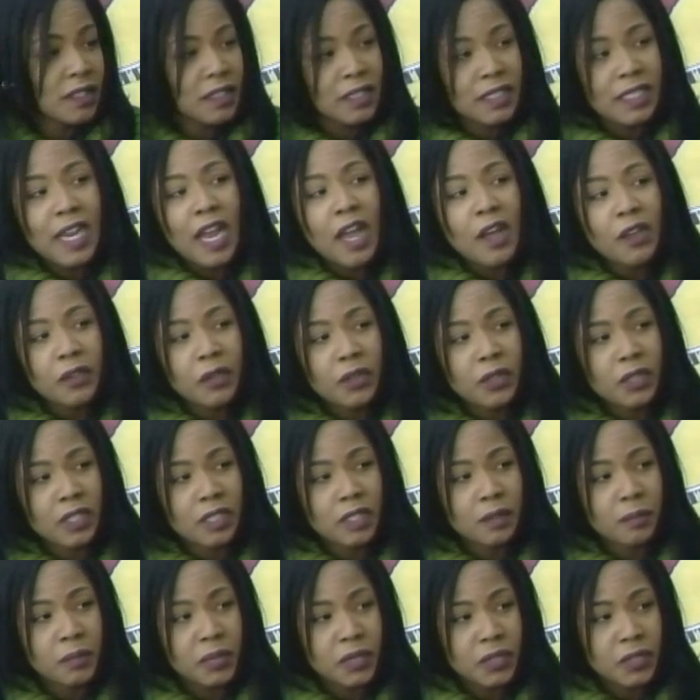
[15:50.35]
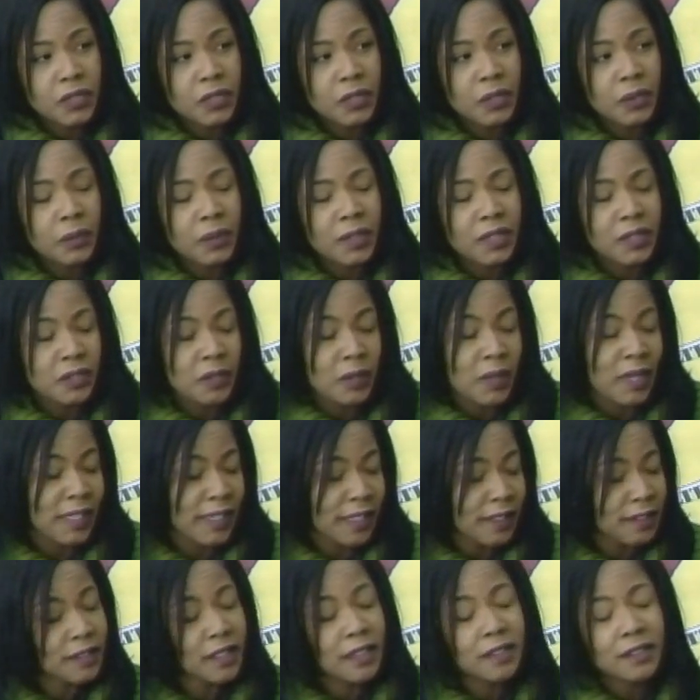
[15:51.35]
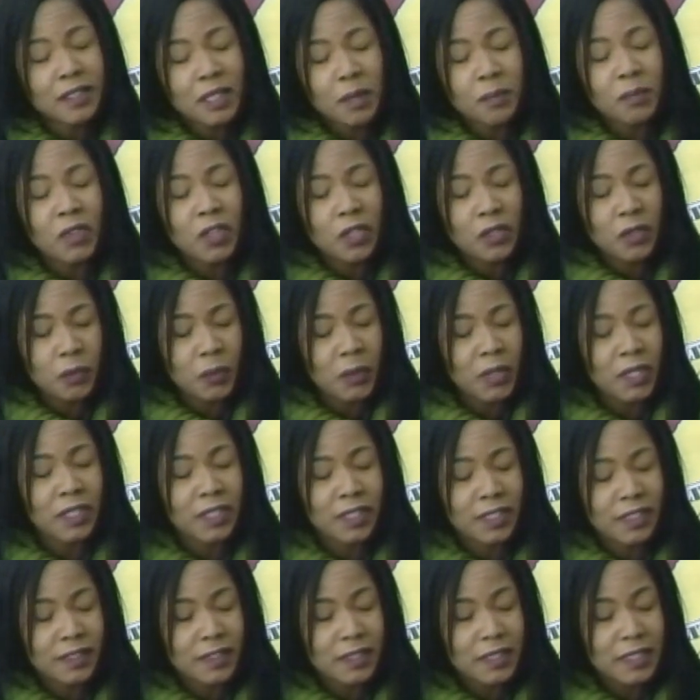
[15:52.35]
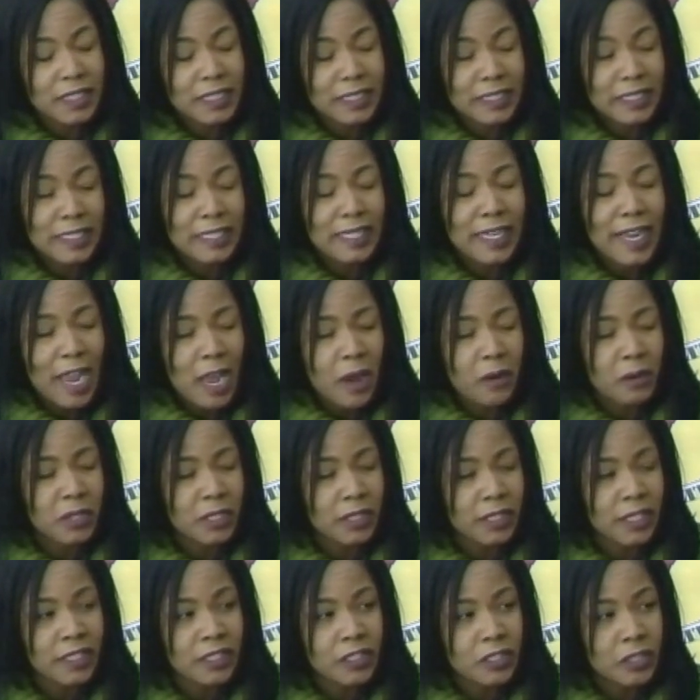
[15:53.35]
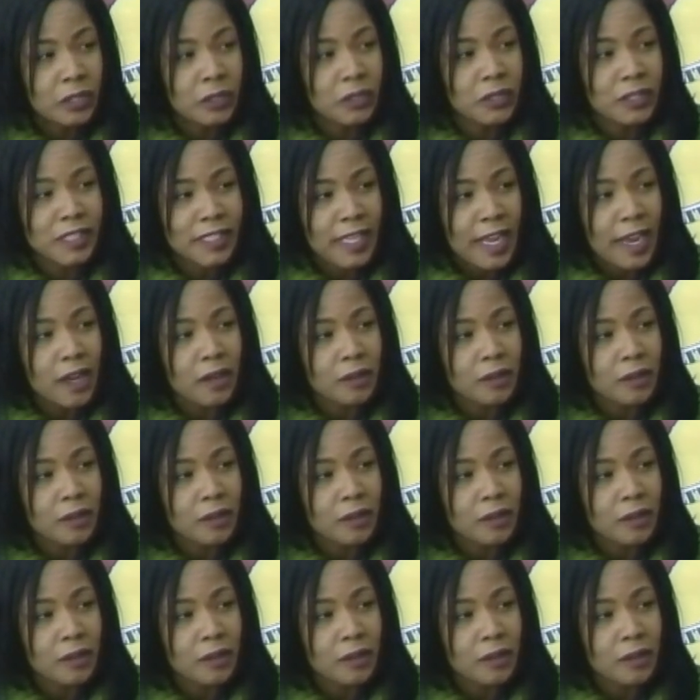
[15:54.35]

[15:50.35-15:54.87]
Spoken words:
see how they're going to pursue it. So I guess that's something that we're going to see how it turns out.